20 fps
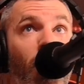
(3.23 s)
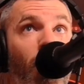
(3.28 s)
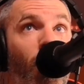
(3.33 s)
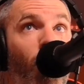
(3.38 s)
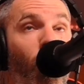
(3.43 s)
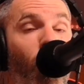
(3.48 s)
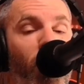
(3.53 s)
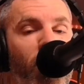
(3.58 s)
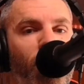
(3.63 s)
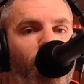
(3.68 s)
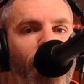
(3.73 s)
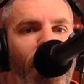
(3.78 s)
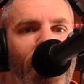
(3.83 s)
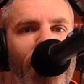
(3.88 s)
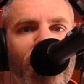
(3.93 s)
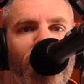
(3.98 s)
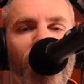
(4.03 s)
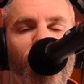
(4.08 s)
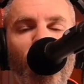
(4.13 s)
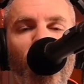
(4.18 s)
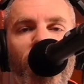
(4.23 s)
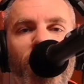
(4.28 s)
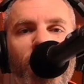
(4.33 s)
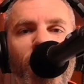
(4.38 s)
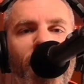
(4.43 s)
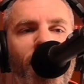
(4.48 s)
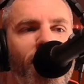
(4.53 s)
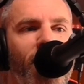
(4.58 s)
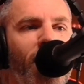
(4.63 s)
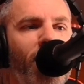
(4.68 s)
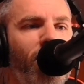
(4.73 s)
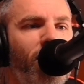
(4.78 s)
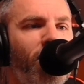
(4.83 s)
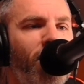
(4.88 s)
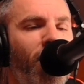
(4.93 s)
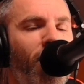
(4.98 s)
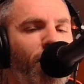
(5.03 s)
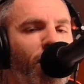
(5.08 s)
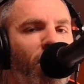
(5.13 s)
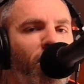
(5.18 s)
Welcome back to the Movie Draft House.
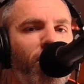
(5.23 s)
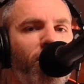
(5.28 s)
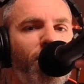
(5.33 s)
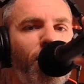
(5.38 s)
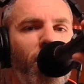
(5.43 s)
I'm your host,